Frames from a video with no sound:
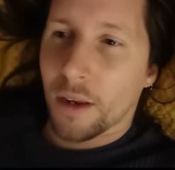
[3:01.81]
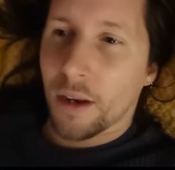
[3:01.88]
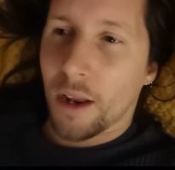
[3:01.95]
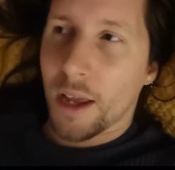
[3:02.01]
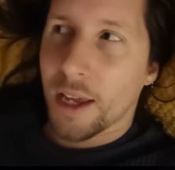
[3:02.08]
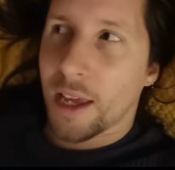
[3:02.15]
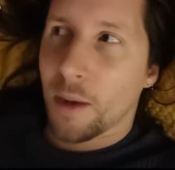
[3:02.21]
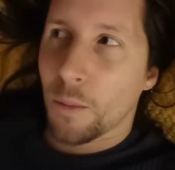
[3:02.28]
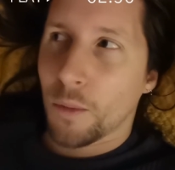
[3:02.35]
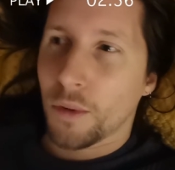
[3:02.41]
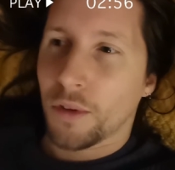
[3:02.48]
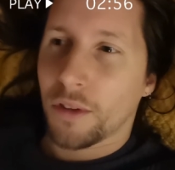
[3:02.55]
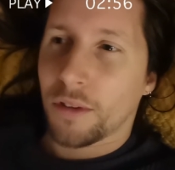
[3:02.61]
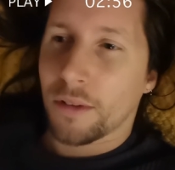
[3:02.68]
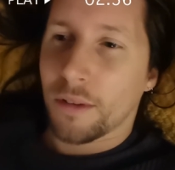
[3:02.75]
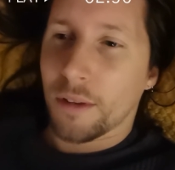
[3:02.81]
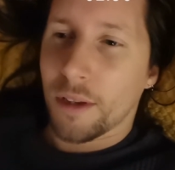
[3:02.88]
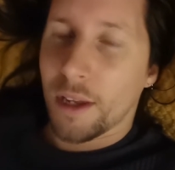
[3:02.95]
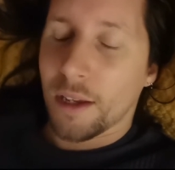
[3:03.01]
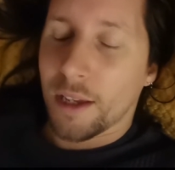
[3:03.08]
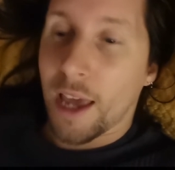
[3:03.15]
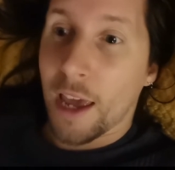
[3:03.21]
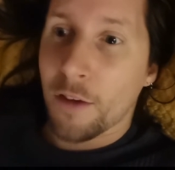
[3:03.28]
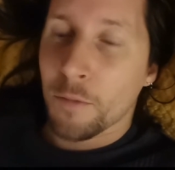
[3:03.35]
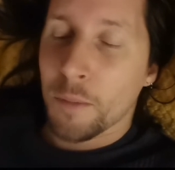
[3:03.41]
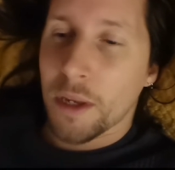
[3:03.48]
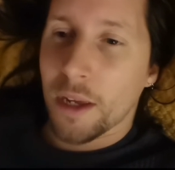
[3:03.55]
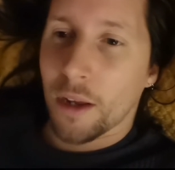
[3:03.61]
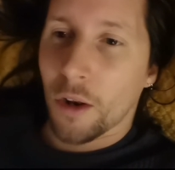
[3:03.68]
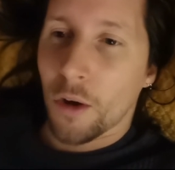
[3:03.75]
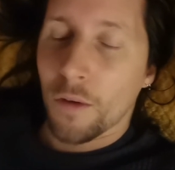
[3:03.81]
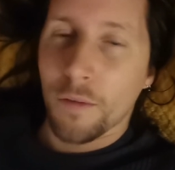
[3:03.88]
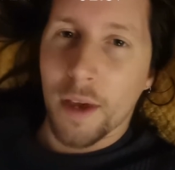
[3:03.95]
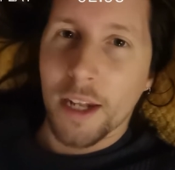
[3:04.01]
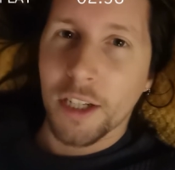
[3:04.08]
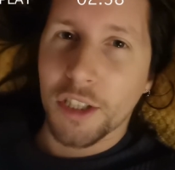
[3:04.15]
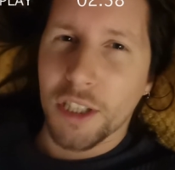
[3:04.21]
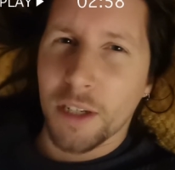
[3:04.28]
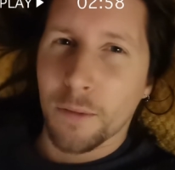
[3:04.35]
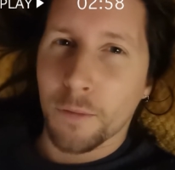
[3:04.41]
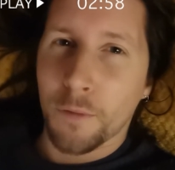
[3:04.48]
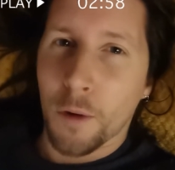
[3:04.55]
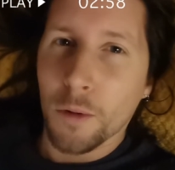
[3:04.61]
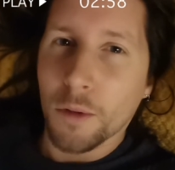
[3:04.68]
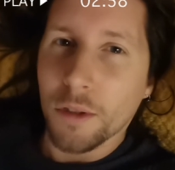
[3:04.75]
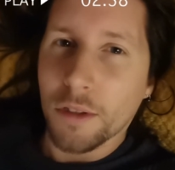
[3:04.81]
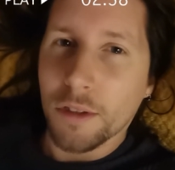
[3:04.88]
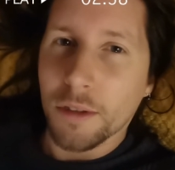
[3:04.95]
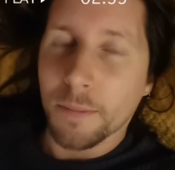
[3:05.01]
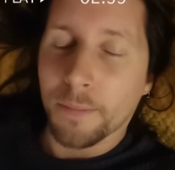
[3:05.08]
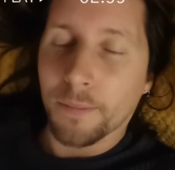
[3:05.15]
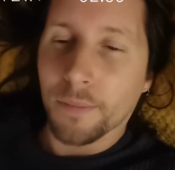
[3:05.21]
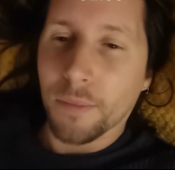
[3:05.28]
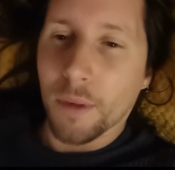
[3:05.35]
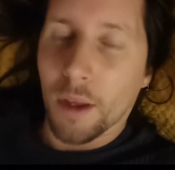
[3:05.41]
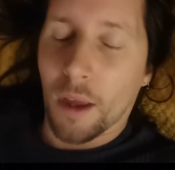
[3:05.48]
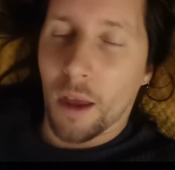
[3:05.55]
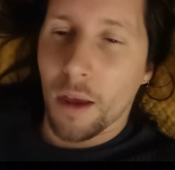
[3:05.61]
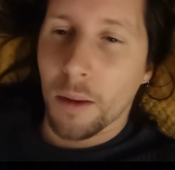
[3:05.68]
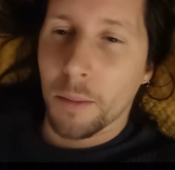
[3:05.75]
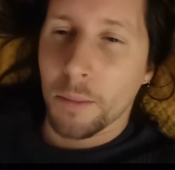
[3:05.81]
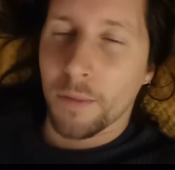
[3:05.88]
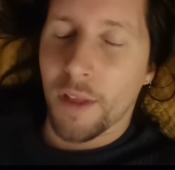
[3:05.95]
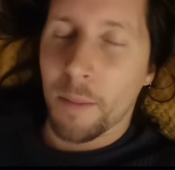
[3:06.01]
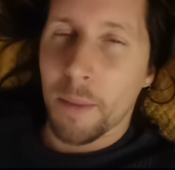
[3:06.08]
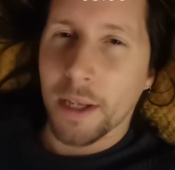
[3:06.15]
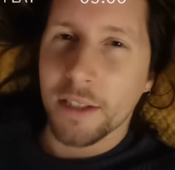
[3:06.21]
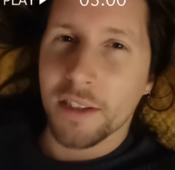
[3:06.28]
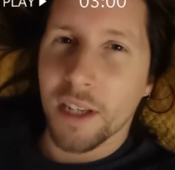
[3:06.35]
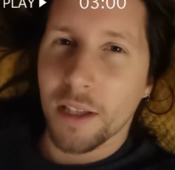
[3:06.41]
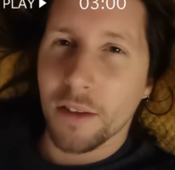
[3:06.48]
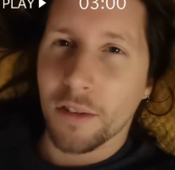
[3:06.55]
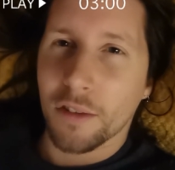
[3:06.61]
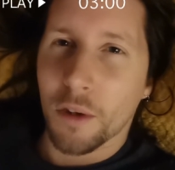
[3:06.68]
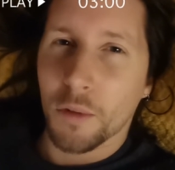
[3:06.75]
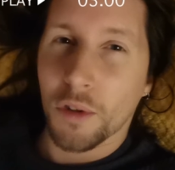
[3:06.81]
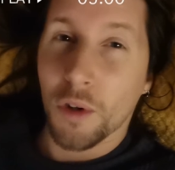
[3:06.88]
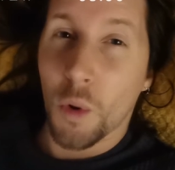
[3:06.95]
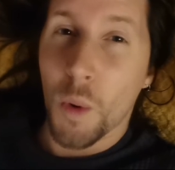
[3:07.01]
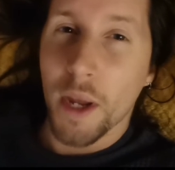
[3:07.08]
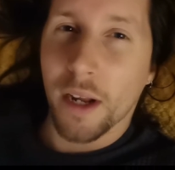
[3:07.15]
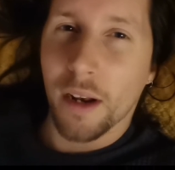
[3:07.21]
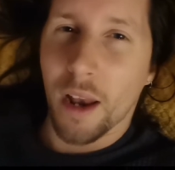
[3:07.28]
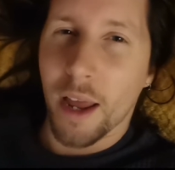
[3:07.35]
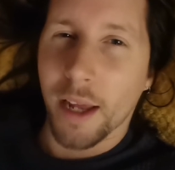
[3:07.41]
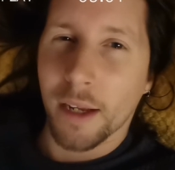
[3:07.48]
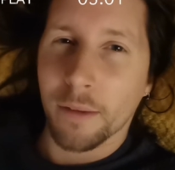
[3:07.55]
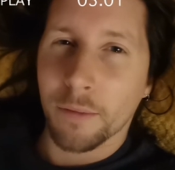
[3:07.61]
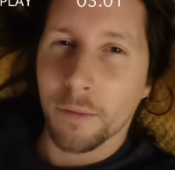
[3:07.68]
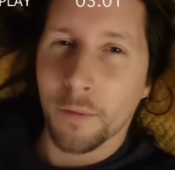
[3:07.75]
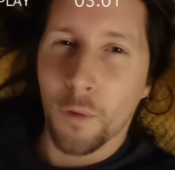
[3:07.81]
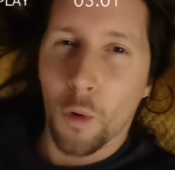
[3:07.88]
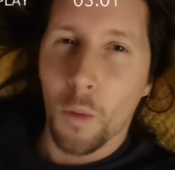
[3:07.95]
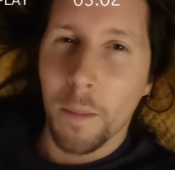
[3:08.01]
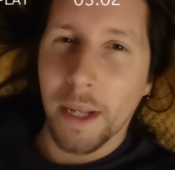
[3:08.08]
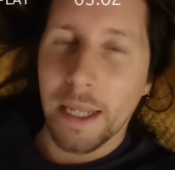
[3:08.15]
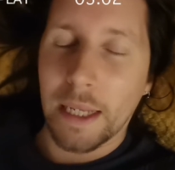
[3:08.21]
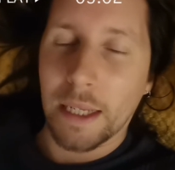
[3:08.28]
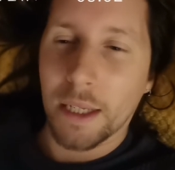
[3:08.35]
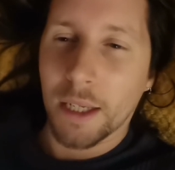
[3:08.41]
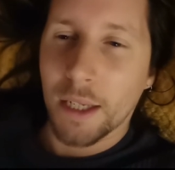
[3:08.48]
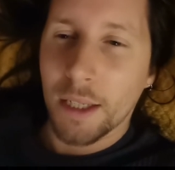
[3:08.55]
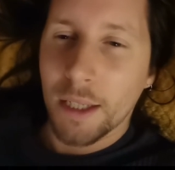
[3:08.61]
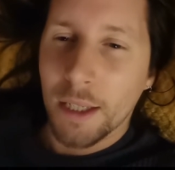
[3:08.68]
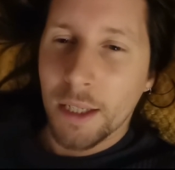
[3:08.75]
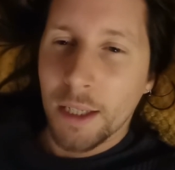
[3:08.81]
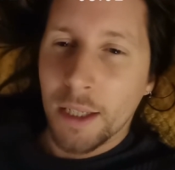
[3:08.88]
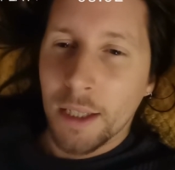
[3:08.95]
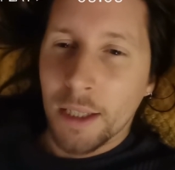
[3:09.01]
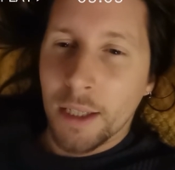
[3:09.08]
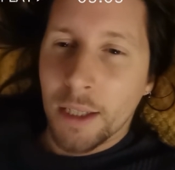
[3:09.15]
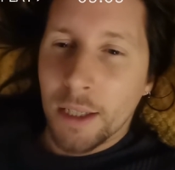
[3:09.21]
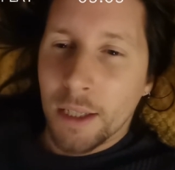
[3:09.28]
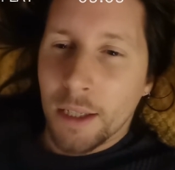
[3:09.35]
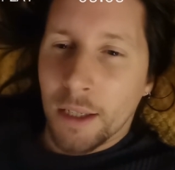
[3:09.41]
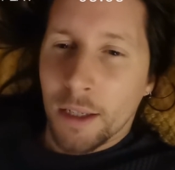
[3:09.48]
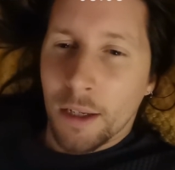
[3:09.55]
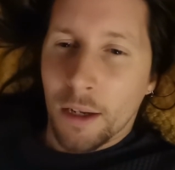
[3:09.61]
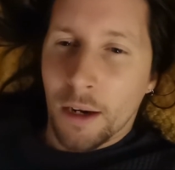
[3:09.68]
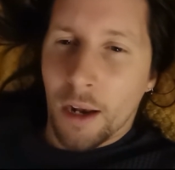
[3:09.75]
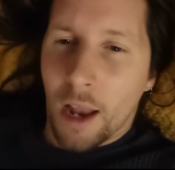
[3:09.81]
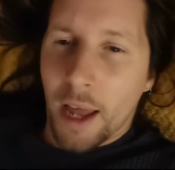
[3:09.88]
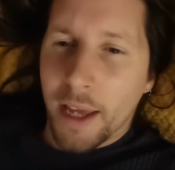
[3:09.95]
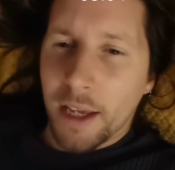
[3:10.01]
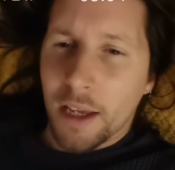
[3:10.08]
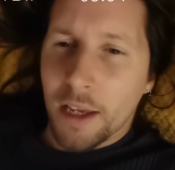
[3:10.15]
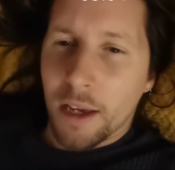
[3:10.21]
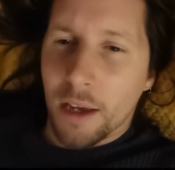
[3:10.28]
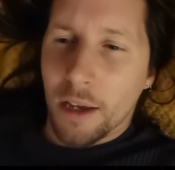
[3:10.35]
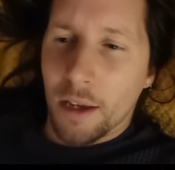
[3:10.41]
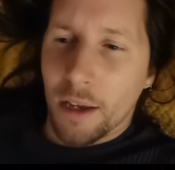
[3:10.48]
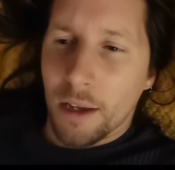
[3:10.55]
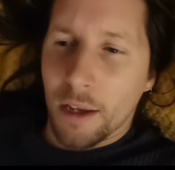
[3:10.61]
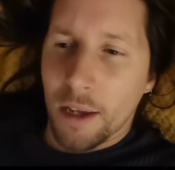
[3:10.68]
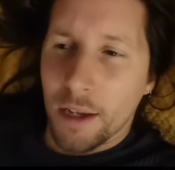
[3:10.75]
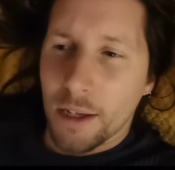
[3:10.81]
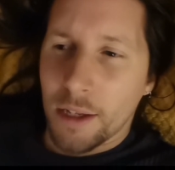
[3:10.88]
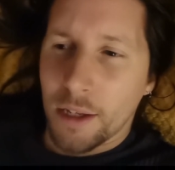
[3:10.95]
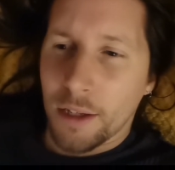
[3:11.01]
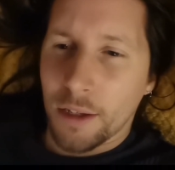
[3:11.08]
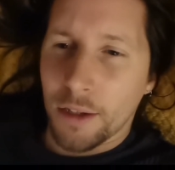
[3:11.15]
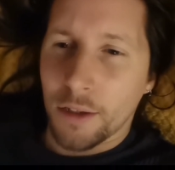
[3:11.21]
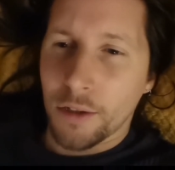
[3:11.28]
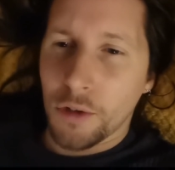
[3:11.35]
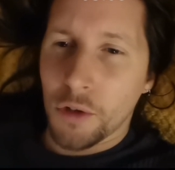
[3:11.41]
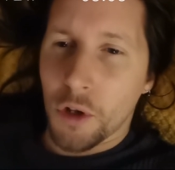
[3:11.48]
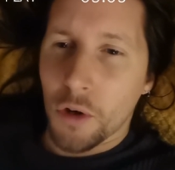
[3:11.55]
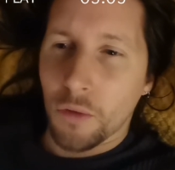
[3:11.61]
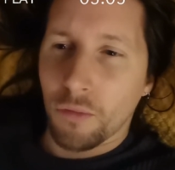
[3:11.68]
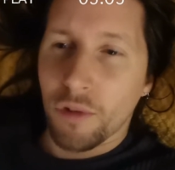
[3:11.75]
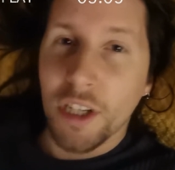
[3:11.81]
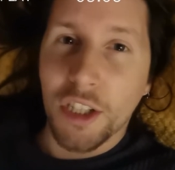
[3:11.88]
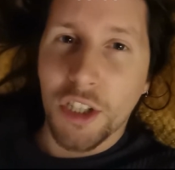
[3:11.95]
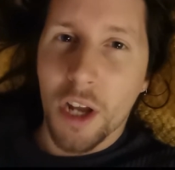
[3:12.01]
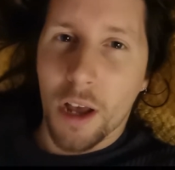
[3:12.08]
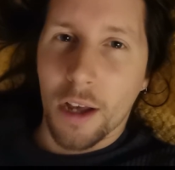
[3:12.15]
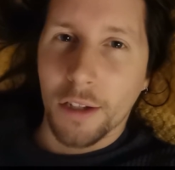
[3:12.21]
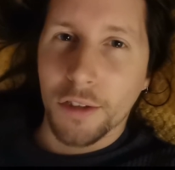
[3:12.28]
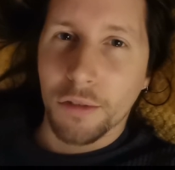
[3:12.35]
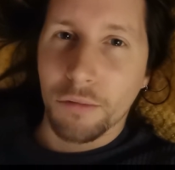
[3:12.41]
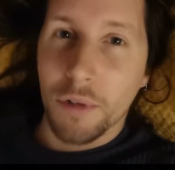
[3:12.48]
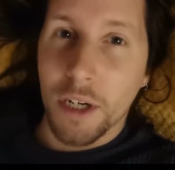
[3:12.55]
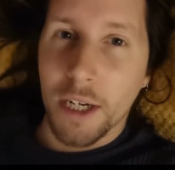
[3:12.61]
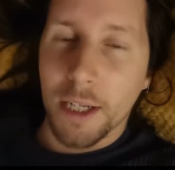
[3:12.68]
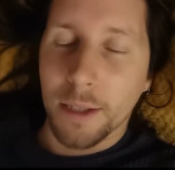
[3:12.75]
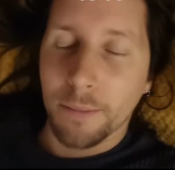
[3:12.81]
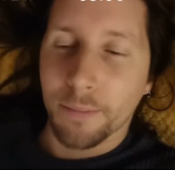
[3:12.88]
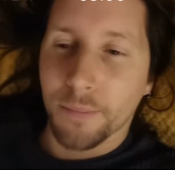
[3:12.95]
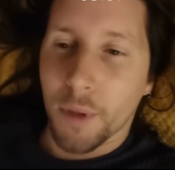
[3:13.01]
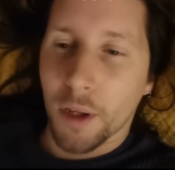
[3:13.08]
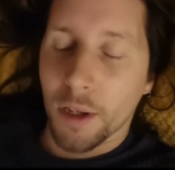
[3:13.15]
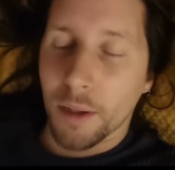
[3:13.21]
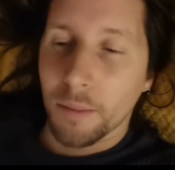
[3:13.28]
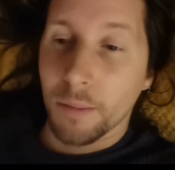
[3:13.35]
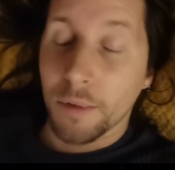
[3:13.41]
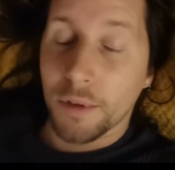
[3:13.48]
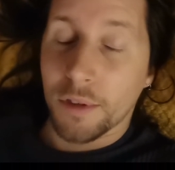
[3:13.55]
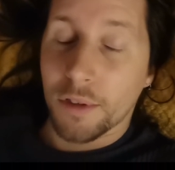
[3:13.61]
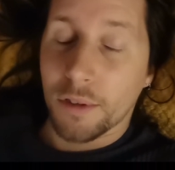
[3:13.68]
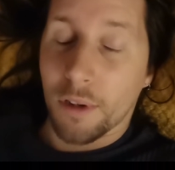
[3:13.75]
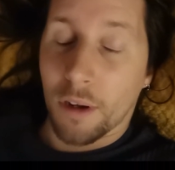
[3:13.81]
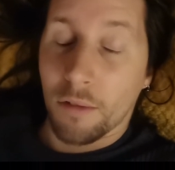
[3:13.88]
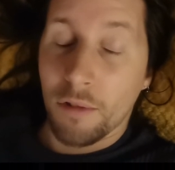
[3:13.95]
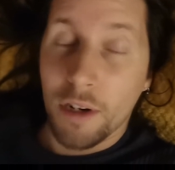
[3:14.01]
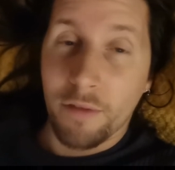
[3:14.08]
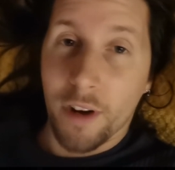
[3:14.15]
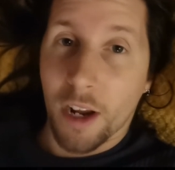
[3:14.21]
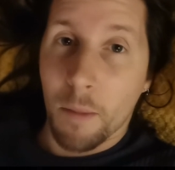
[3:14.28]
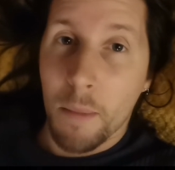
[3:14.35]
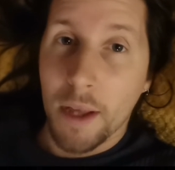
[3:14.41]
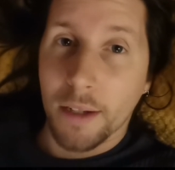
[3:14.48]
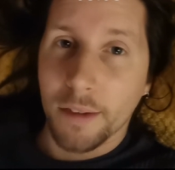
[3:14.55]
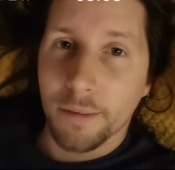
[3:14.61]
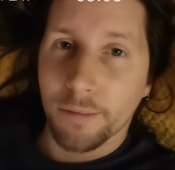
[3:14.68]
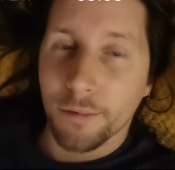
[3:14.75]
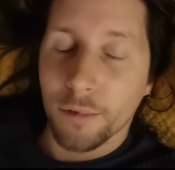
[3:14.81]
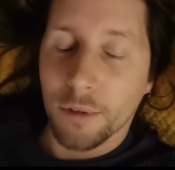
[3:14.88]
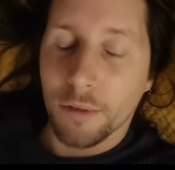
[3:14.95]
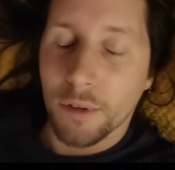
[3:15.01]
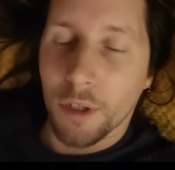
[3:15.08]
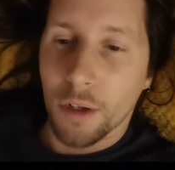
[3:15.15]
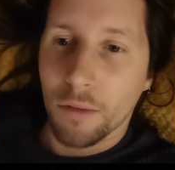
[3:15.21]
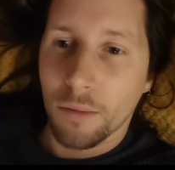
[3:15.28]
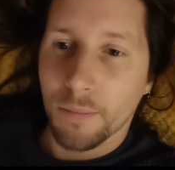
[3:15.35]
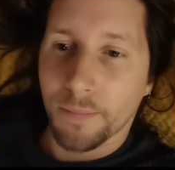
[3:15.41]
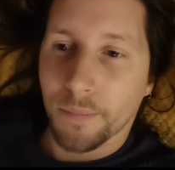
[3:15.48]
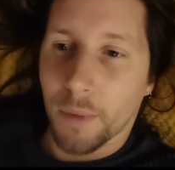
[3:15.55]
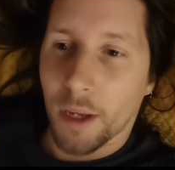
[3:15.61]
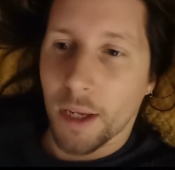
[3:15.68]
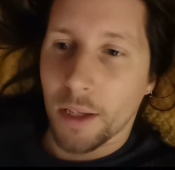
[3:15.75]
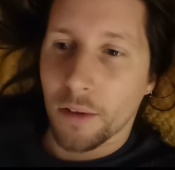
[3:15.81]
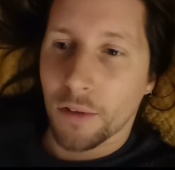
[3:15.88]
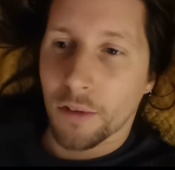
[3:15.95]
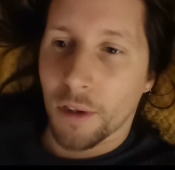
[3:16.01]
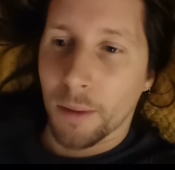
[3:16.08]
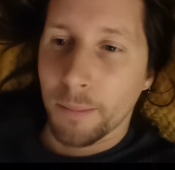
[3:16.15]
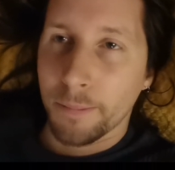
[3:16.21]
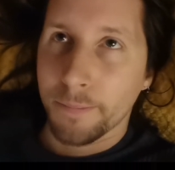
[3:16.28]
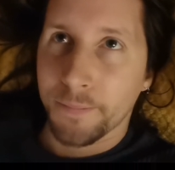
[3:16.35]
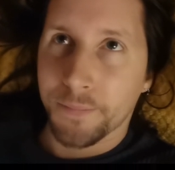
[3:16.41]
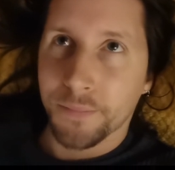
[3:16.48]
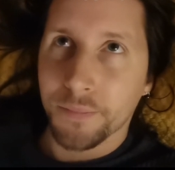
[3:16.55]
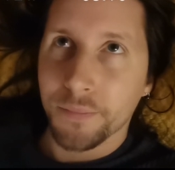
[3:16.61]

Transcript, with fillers: like it would it gave me a lot of energy and focus um if that makes sense so it's a quick like four minute like uh you know recharge really um which i really recommend you know it's um